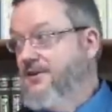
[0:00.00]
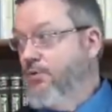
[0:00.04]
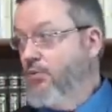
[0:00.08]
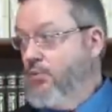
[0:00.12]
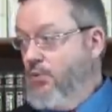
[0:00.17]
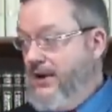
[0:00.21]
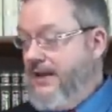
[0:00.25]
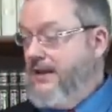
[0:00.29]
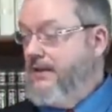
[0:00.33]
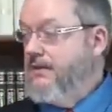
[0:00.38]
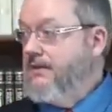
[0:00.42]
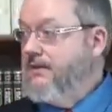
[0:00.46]

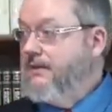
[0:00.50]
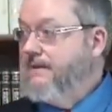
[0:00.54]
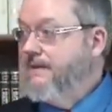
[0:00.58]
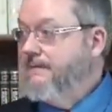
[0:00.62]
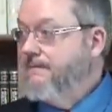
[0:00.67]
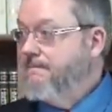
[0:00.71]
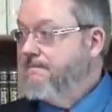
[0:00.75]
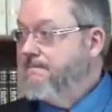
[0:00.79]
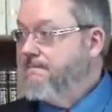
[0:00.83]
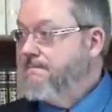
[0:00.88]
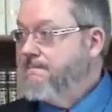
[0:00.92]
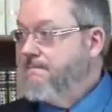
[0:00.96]
real
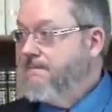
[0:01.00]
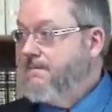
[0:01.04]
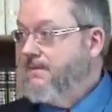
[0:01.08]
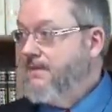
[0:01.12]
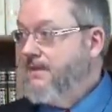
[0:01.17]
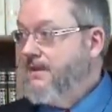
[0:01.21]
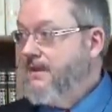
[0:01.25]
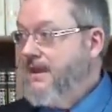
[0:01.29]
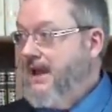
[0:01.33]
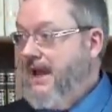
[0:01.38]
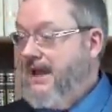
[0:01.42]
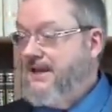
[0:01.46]

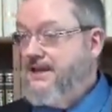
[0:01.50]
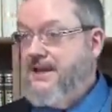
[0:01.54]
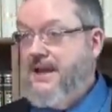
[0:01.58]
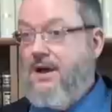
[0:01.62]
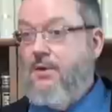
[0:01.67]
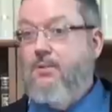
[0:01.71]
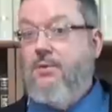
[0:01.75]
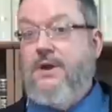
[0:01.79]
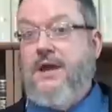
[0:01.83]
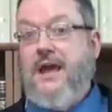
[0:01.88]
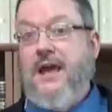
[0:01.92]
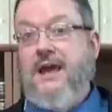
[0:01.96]
and
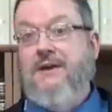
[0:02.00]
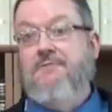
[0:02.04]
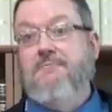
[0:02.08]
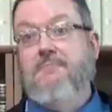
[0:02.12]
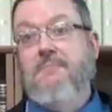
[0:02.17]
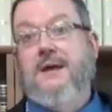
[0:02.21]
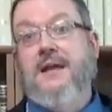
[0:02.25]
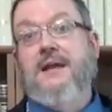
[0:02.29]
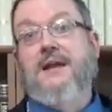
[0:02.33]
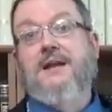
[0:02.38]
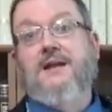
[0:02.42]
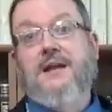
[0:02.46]
yet we have
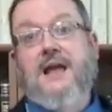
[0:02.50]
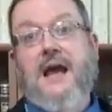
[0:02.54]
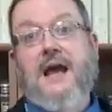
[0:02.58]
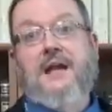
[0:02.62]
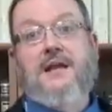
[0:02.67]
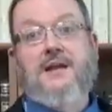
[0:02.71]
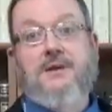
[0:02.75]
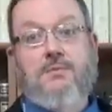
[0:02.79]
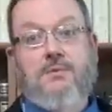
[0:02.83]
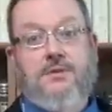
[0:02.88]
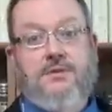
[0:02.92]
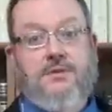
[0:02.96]
men
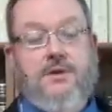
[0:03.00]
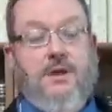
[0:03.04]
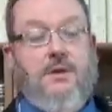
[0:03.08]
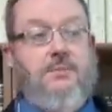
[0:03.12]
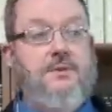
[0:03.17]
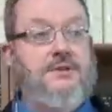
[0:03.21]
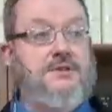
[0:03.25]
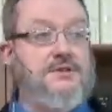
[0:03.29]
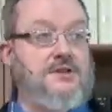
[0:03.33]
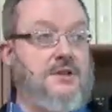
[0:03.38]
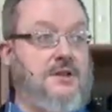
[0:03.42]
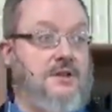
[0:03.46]
aligning with them
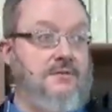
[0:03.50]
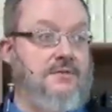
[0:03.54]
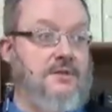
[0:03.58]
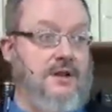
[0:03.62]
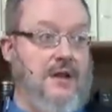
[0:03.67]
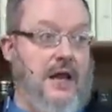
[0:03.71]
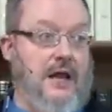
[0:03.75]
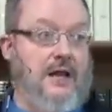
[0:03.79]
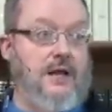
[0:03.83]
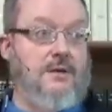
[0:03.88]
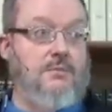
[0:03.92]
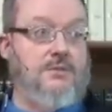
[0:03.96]
instead of
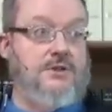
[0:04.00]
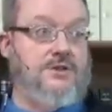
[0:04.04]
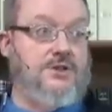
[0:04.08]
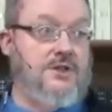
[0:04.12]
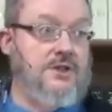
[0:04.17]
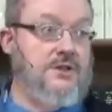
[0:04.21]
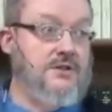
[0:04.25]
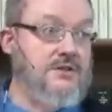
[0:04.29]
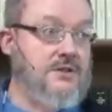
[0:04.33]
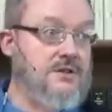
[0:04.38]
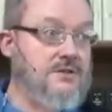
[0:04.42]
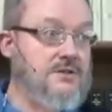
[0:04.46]
aligning with
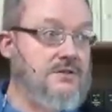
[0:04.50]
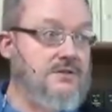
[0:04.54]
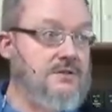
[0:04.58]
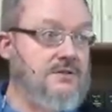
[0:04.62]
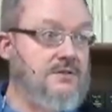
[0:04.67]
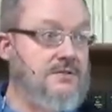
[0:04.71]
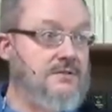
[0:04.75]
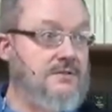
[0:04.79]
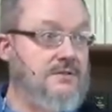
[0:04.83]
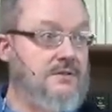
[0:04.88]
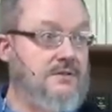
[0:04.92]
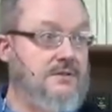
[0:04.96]
Jesus
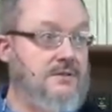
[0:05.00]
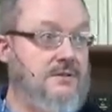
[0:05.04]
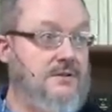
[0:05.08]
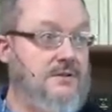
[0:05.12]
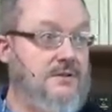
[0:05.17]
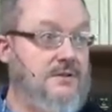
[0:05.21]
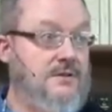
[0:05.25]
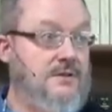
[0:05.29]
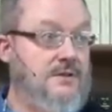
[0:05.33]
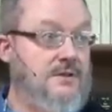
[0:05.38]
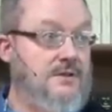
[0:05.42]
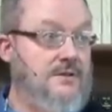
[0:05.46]

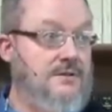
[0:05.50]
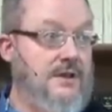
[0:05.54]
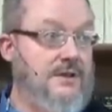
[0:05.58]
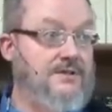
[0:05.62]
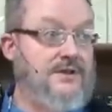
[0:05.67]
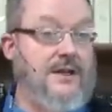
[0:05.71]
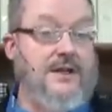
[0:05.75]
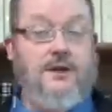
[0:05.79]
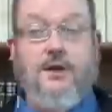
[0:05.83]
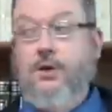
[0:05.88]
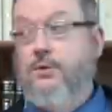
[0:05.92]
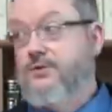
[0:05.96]
that
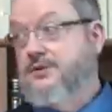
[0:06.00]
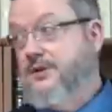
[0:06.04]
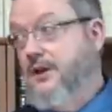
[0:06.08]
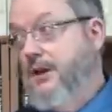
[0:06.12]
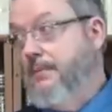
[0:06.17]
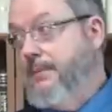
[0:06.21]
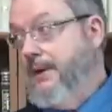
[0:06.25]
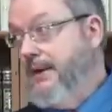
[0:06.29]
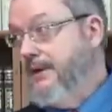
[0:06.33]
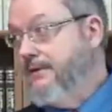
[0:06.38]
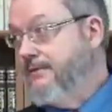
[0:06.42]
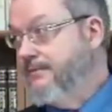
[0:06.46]
they know is
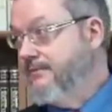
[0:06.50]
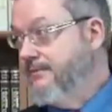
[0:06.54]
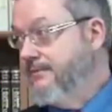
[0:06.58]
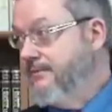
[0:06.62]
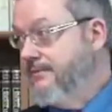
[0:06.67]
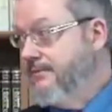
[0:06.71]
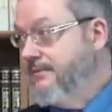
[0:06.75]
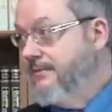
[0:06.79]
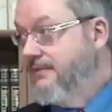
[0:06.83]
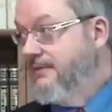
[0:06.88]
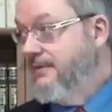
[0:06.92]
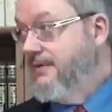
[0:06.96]
coming.
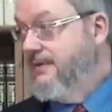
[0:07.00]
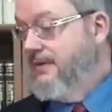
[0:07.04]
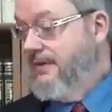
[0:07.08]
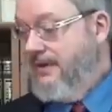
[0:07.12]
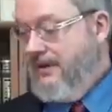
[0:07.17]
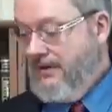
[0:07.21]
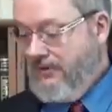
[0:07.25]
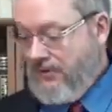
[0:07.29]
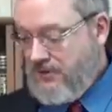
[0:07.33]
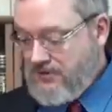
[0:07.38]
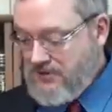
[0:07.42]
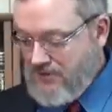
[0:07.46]

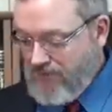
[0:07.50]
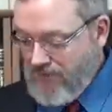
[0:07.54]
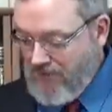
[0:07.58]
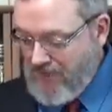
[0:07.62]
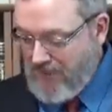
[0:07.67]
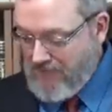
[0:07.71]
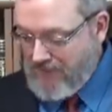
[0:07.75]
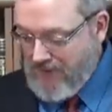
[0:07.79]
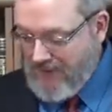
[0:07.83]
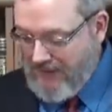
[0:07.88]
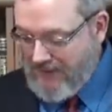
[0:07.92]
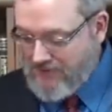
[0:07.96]
There's a
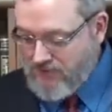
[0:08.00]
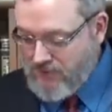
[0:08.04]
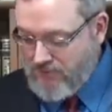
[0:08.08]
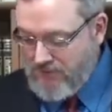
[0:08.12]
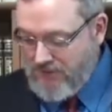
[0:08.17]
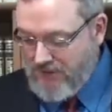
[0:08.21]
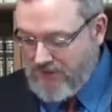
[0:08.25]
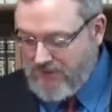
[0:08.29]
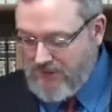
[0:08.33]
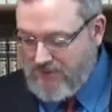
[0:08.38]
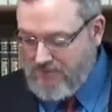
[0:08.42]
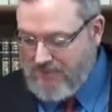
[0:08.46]
very
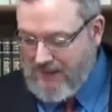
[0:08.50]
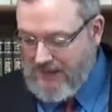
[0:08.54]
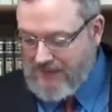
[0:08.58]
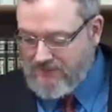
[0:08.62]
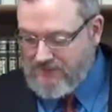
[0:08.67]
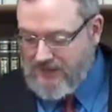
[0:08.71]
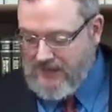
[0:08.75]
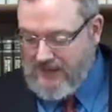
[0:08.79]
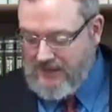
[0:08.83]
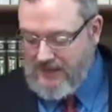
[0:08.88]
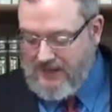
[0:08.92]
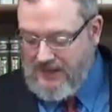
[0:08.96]
possibility about
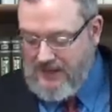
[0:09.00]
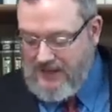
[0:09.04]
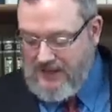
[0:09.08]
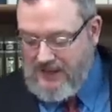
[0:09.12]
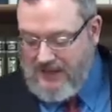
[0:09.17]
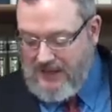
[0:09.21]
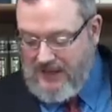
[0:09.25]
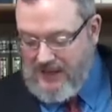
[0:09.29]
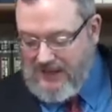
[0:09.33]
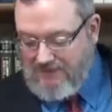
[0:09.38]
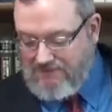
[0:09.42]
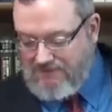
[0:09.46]
that.
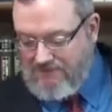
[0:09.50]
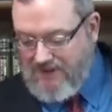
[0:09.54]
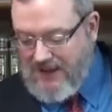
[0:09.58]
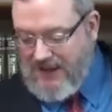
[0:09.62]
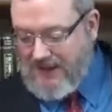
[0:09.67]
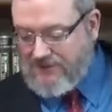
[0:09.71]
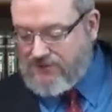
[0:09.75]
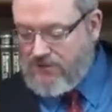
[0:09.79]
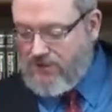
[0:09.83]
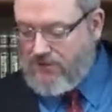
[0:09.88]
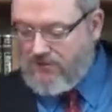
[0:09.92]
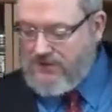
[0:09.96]
In
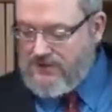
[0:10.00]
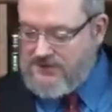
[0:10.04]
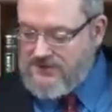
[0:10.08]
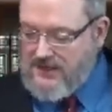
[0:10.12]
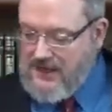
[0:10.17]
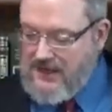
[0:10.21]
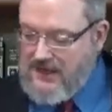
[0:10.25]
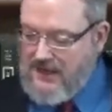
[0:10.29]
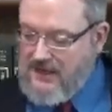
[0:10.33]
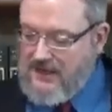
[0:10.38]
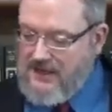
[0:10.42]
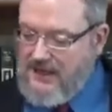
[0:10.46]
fact, there is
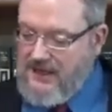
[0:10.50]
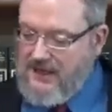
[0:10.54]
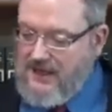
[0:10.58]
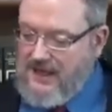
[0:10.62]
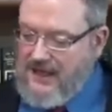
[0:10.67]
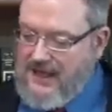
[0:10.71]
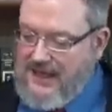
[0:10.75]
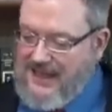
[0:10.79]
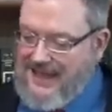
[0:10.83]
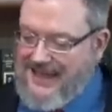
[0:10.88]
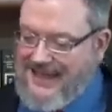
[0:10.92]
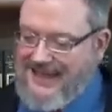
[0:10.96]
a
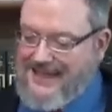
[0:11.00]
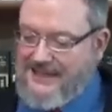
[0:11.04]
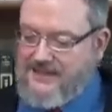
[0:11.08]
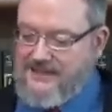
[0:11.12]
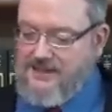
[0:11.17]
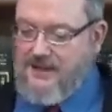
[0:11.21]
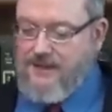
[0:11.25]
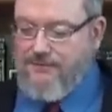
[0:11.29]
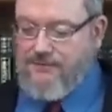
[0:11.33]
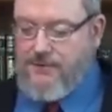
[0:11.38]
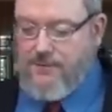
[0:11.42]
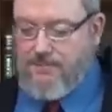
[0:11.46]
hint
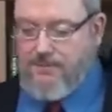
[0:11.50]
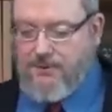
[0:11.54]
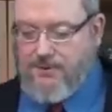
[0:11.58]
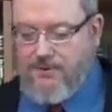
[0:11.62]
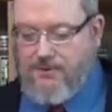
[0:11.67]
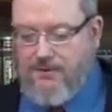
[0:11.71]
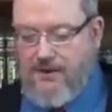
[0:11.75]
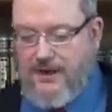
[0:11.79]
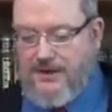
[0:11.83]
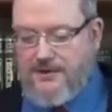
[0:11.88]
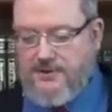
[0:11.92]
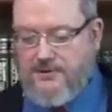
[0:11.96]
of the
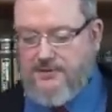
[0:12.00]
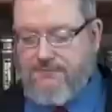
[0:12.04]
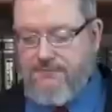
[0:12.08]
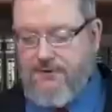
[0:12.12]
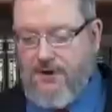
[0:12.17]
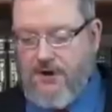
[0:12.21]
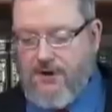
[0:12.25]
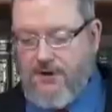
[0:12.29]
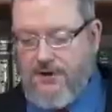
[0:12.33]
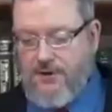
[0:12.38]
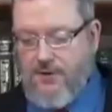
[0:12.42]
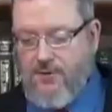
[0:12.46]
progressive
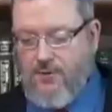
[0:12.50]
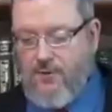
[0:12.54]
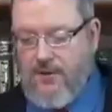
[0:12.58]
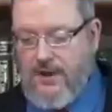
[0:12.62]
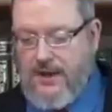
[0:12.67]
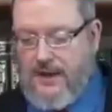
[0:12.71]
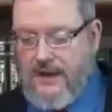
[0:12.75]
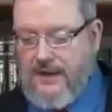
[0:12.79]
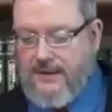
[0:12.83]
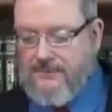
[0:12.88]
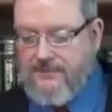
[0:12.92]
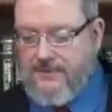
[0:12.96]
falling
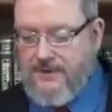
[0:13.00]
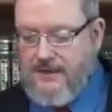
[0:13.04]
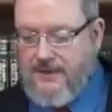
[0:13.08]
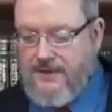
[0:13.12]
away